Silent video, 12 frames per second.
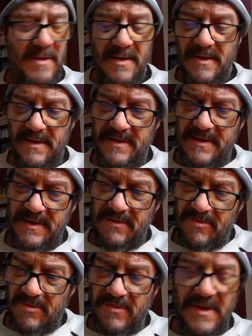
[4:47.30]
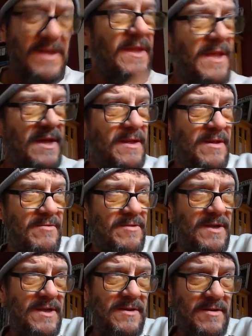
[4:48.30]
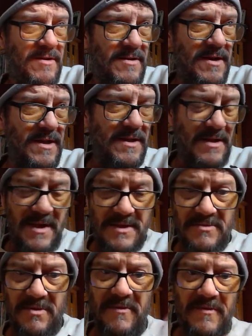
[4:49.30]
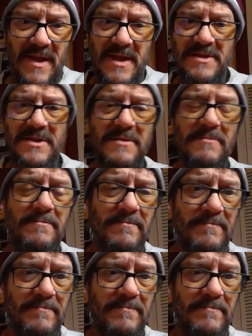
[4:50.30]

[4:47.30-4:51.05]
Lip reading: Let's see what we can get going here. Get less reflection.